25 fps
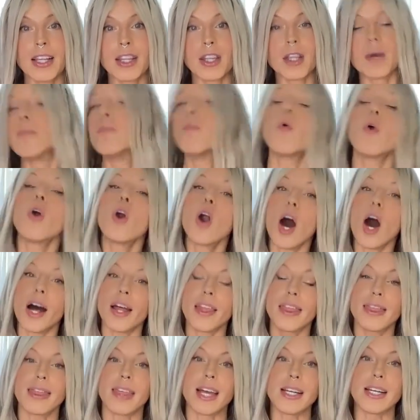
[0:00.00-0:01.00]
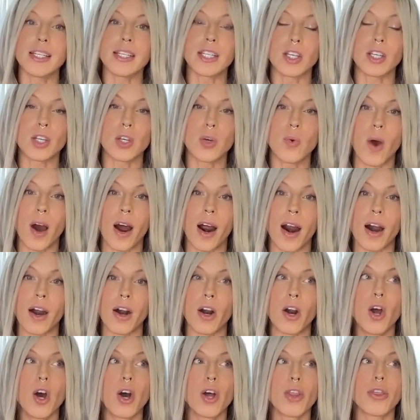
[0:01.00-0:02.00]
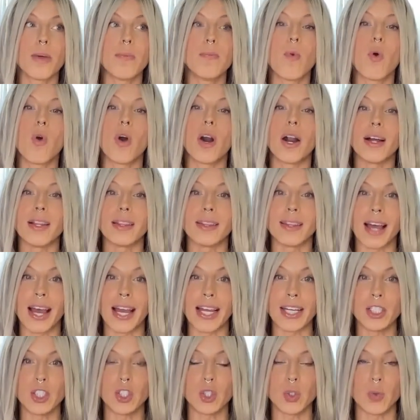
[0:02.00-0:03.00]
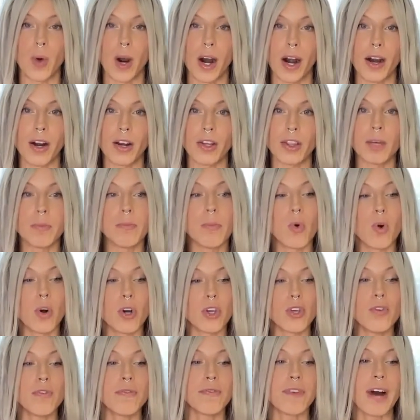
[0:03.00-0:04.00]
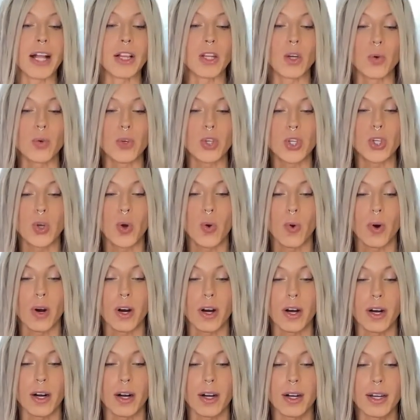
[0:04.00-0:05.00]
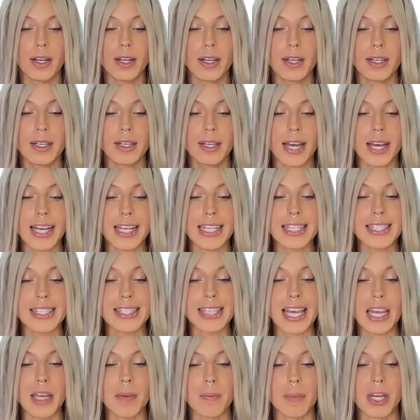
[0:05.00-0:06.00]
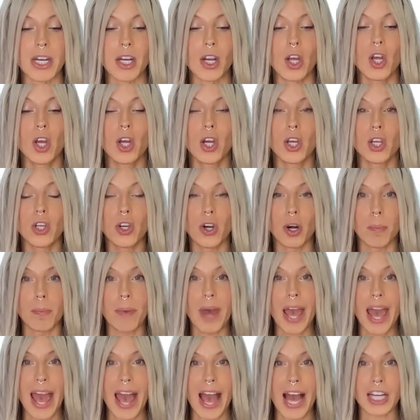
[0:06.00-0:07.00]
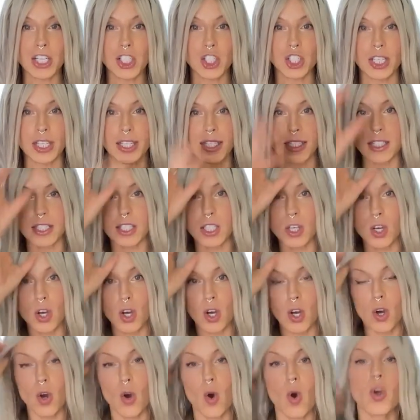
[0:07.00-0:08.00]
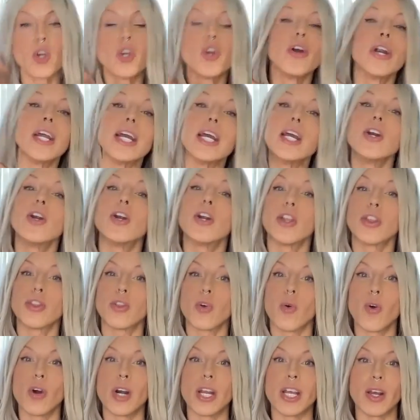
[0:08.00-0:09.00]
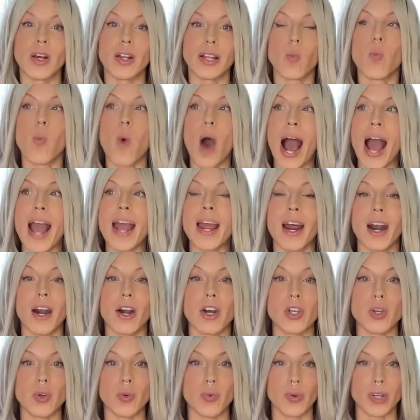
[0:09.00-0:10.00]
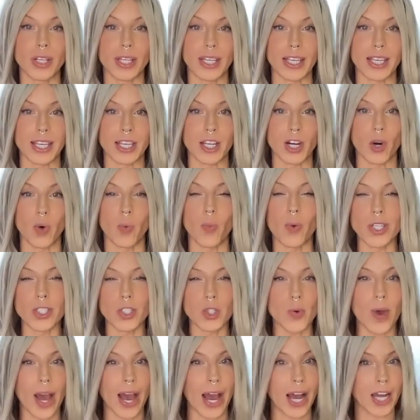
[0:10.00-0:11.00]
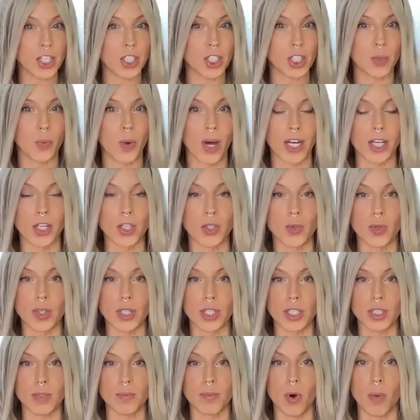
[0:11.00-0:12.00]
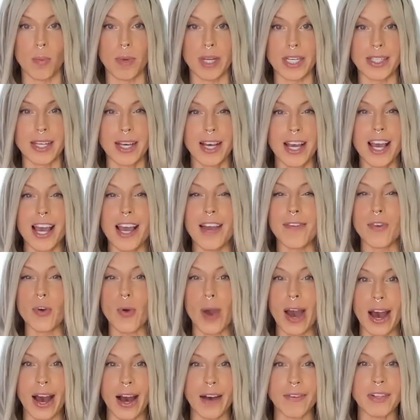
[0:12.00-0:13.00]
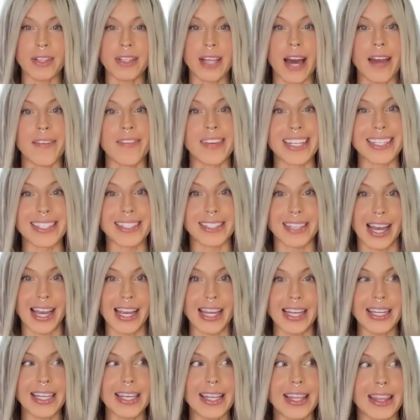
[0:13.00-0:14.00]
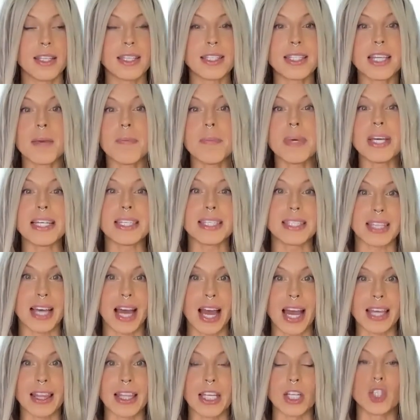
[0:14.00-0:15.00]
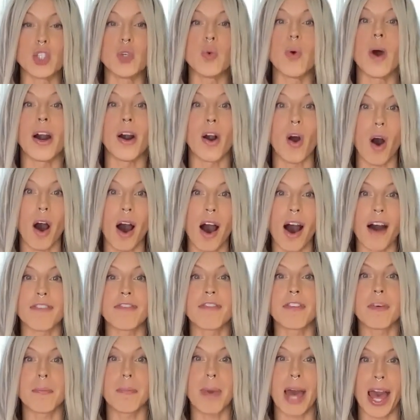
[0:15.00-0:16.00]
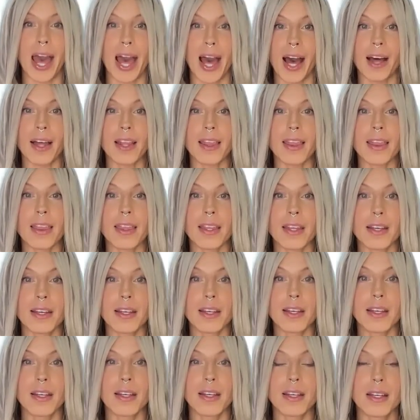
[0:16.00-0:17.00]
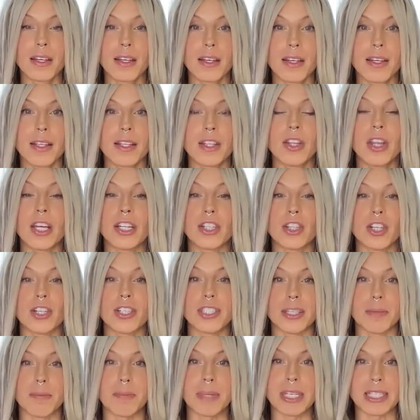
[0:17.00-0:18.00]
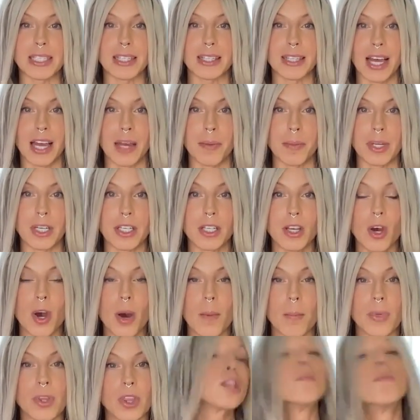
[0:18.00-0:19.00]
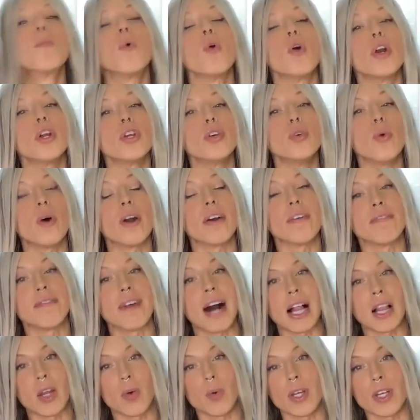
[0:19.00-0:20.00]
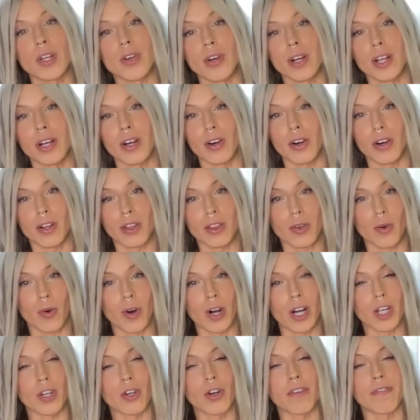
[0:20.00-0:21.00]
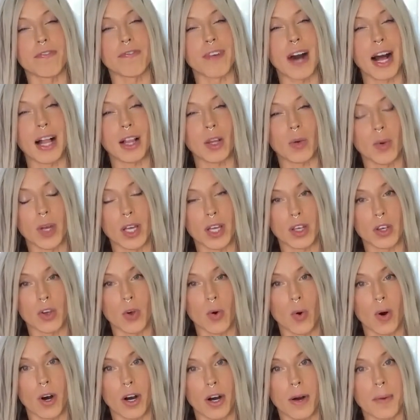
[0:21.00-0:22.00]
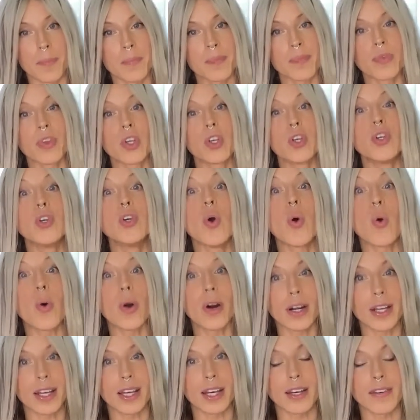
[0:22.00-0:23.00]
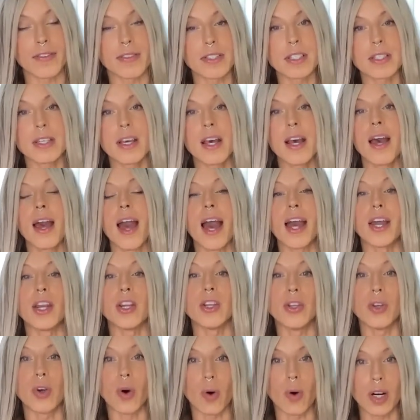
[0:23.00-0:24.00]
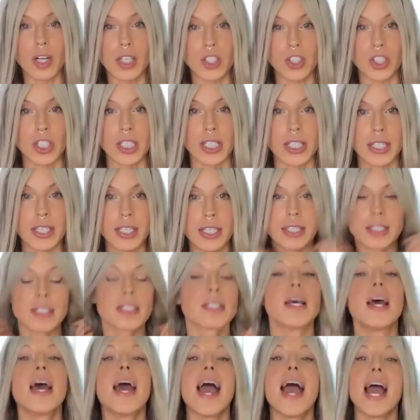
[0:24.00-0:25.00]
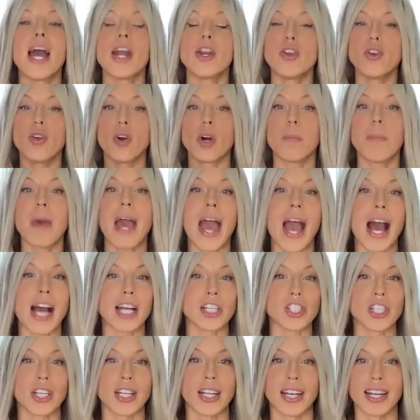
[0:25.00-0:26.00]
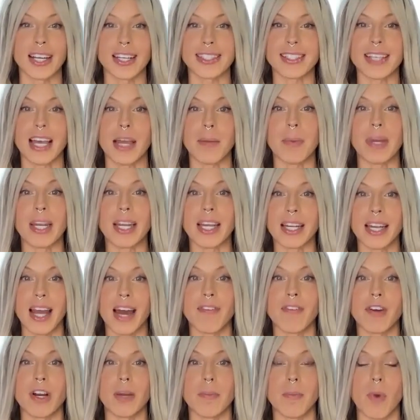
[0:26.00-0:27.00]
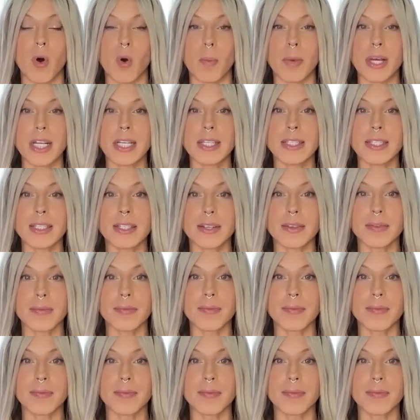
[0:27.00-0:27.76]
the more authentic you are, the more aligned you are, the more you follow your excitement, your passions, your inner authority. Why are you really here? What do you actually want to do in this moment? If you have a lot of anxiety, this can be a sign that you are off path, that there's a misalignment. But the more you are following your inner authority, you're following your gifts and your genius and your passion and excitement in every moment,